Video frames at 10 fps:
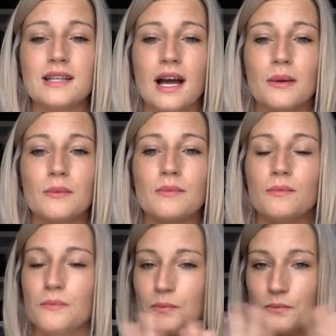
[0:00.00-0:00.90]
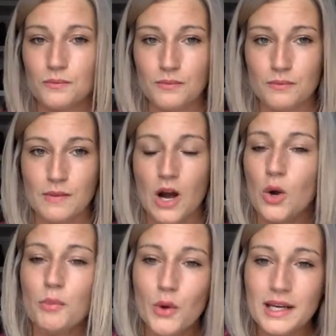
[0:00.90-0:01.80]
My whole
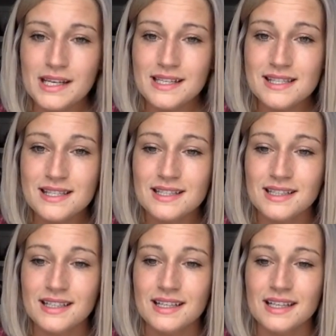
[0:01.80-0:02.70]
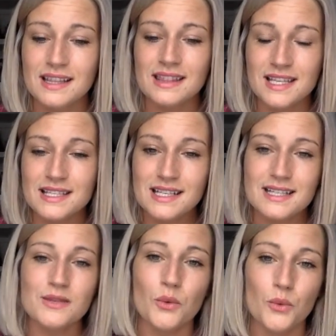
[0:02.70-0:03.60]
point is, this
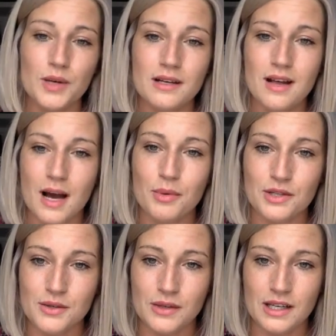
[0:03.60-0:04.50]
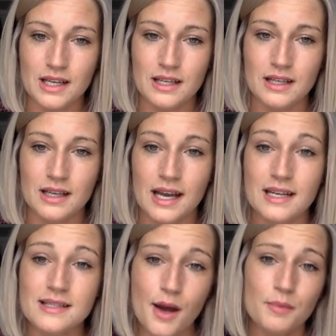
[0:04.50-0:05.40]
is a real opportunity, and
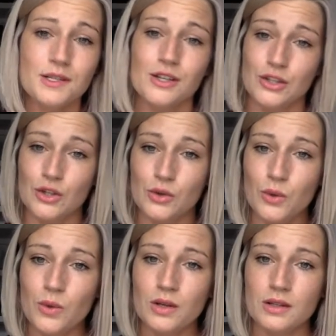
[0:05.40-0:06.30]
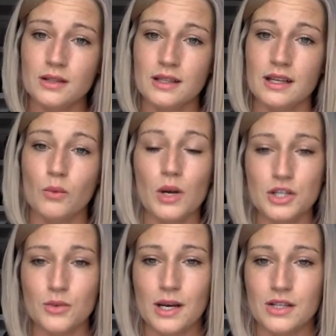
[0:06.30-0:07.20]
it's up to you
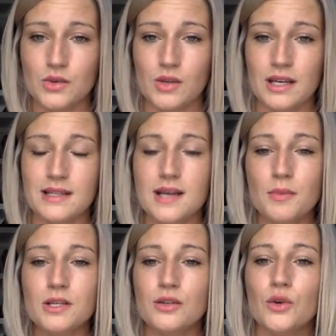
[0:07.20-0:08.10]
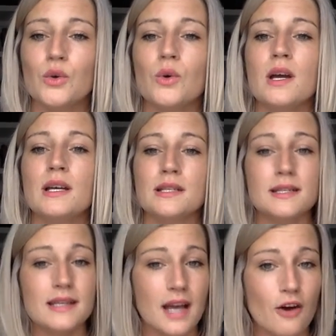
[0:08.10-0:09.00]
what you want to do with it. It's up to you to
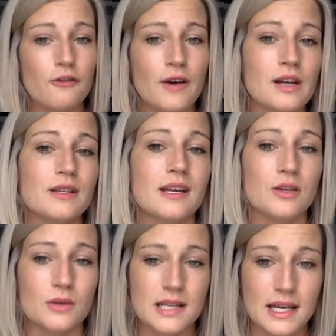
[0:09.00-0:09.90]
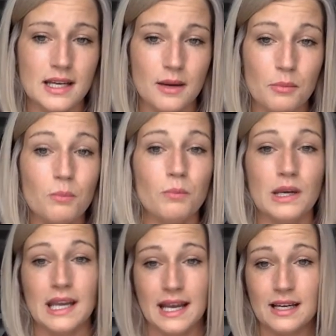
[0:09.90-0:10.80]
see how far that you'll take it.
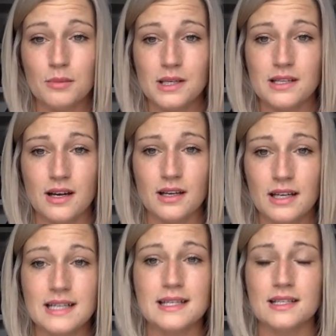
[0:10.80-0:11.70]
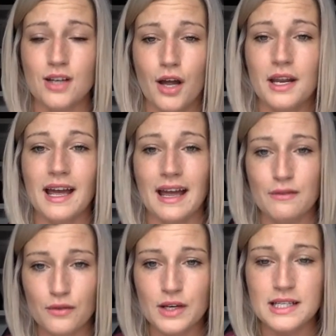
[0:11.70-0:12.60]
But can it be done? Is it done
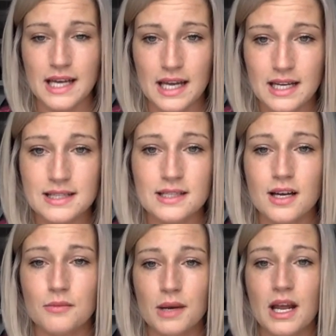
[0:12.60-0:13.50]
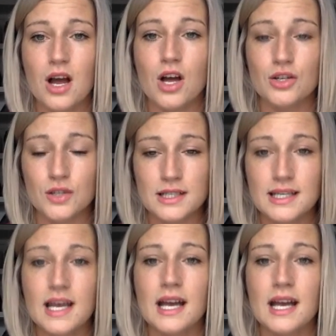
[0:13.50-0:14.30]
every day? Is it done by hundreds